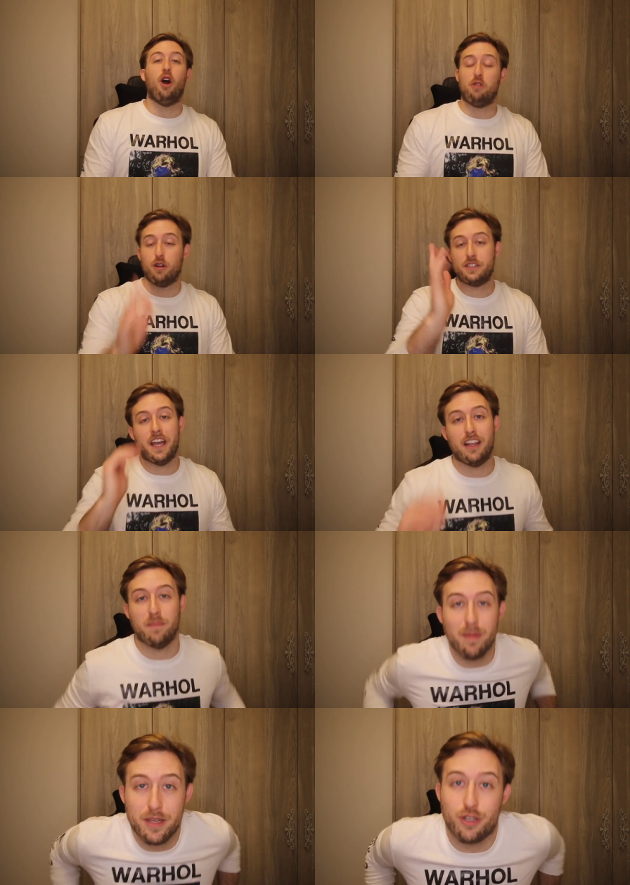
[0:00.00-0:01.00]
Oh, you're
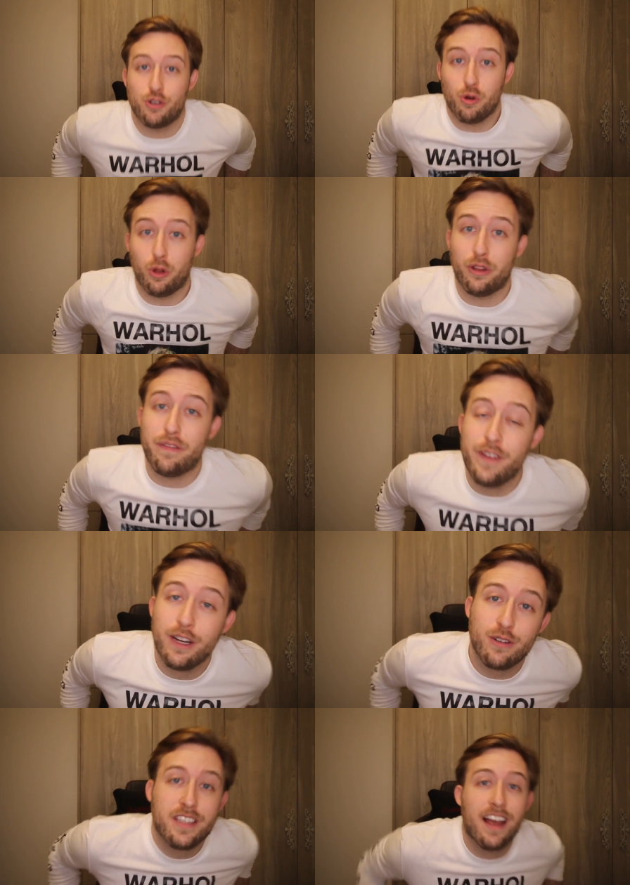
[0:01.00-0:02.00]
telling me, Mr. Jeweler, the
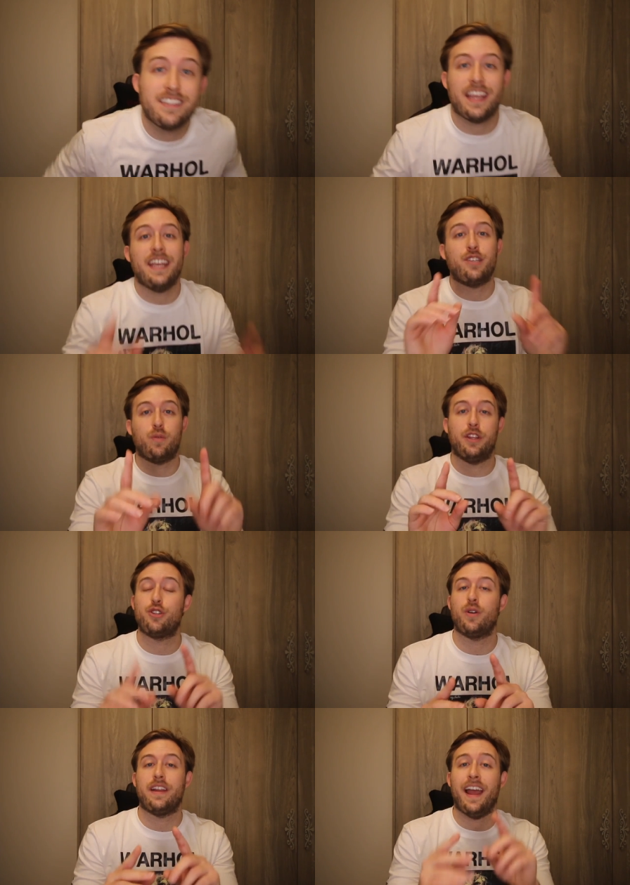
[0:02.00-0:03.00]
finger size is really
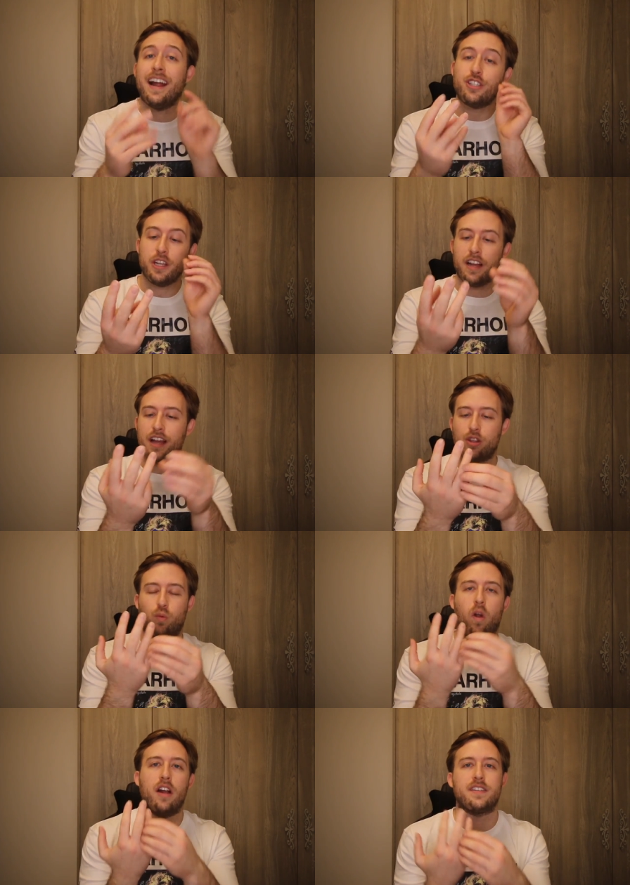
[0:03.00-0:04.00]
tricky. I actually got the
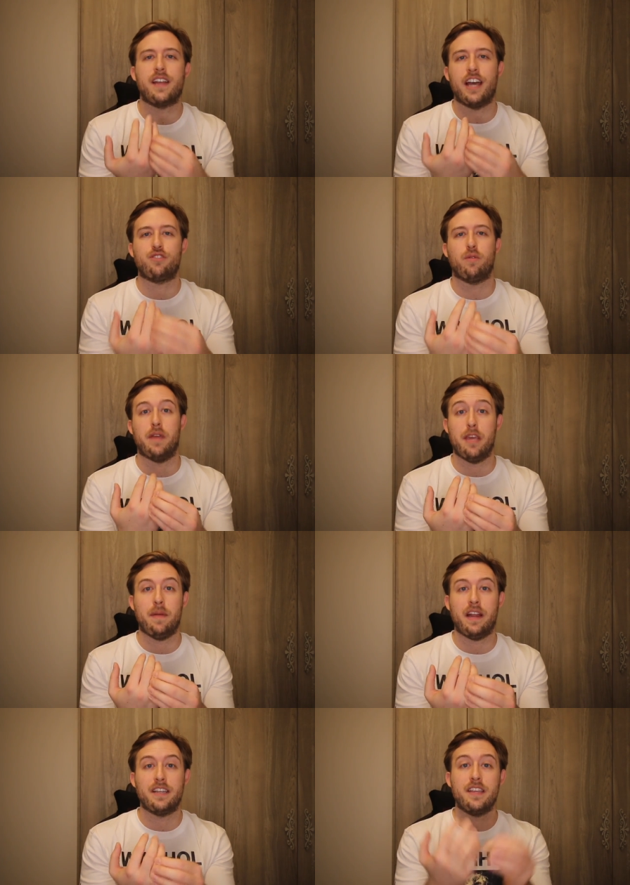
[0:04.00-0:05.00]
wrong size for B
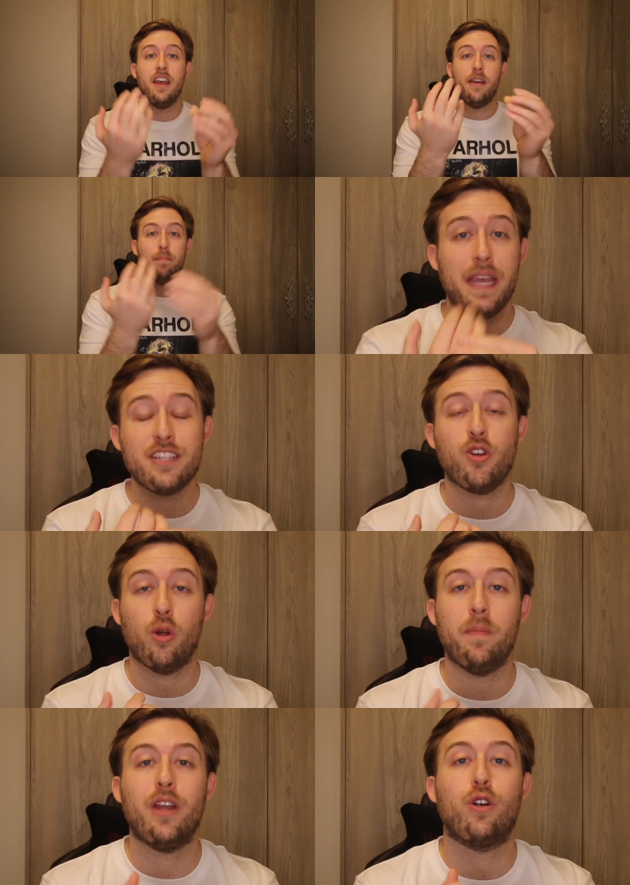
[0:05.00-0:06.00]
because B
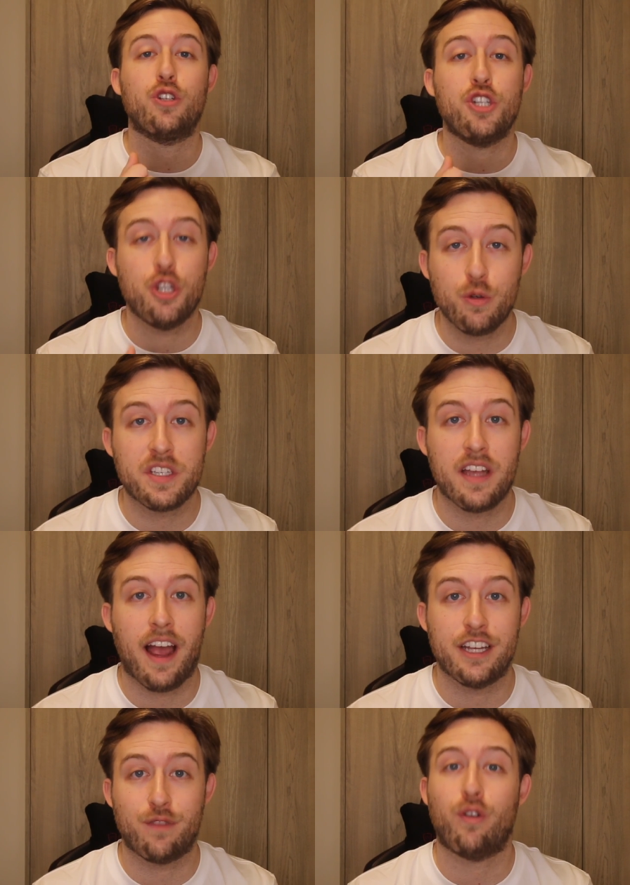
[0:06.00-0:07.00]
told me her shoe
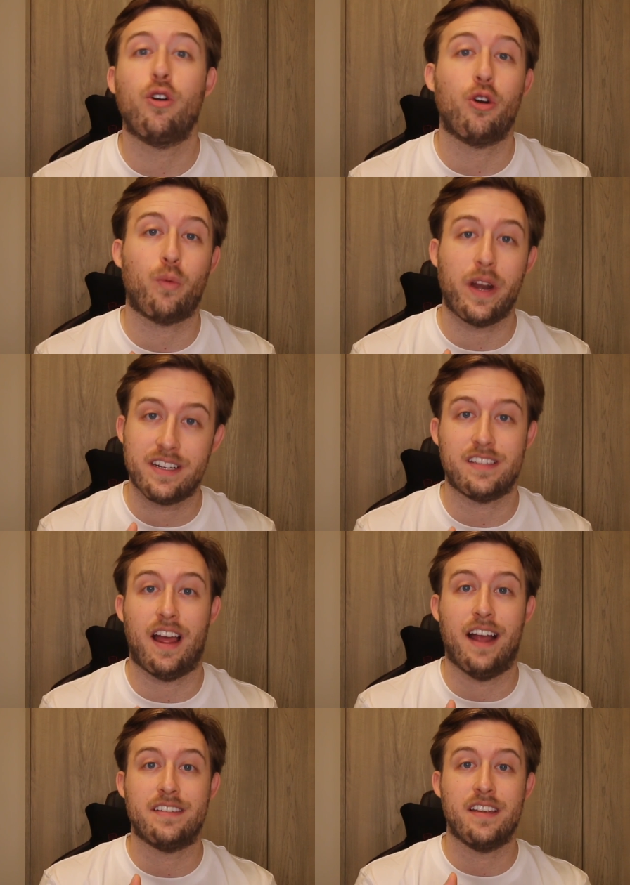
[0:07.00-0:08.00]
size for her ring
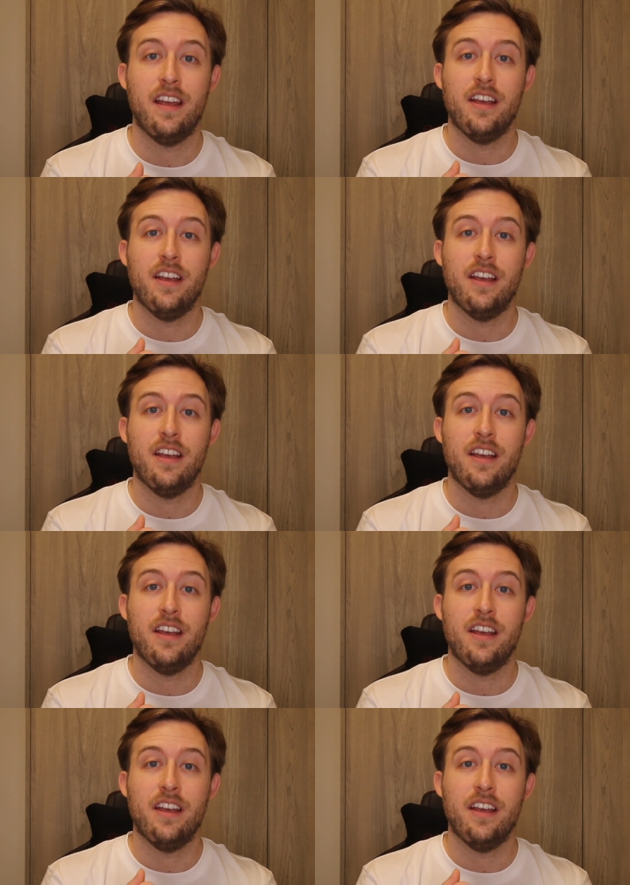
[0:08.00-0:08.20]
size.